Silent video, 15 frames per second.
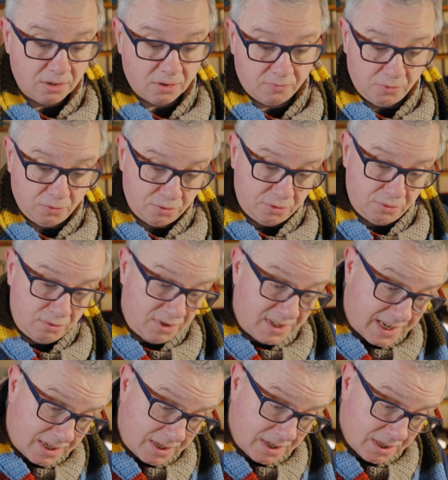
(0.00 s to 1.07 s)
of those who
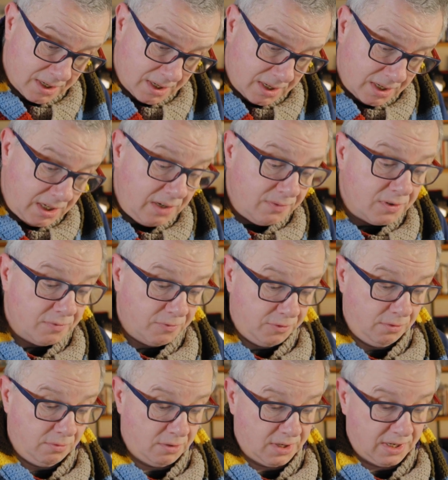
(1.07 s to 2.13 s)
did, even
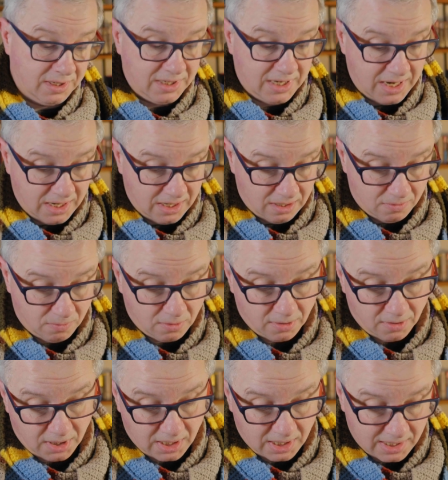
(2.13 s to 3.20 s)
fewer attained what
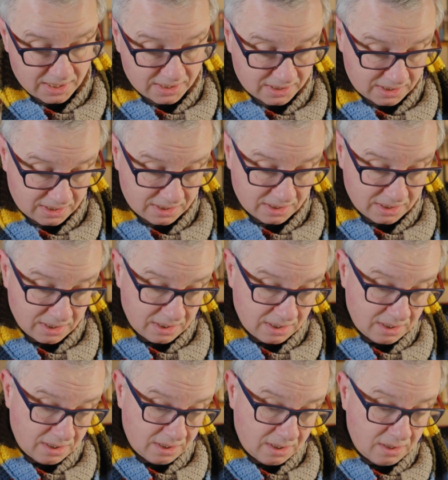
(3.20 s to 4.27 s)
they asked.
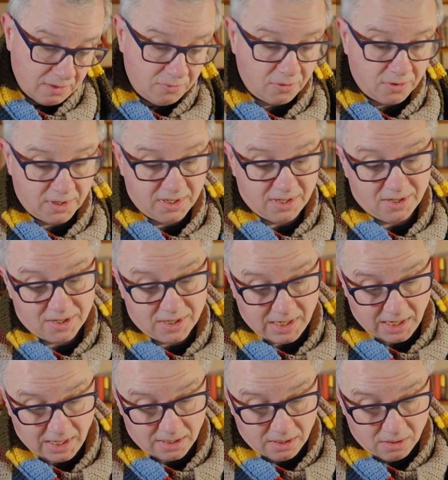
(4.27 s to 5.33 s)
For it is
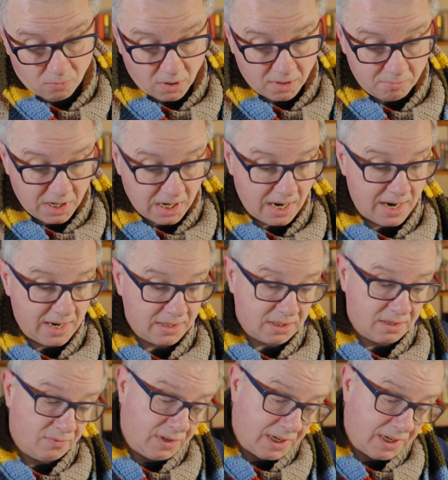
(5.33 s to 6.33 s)
said, one may ask of the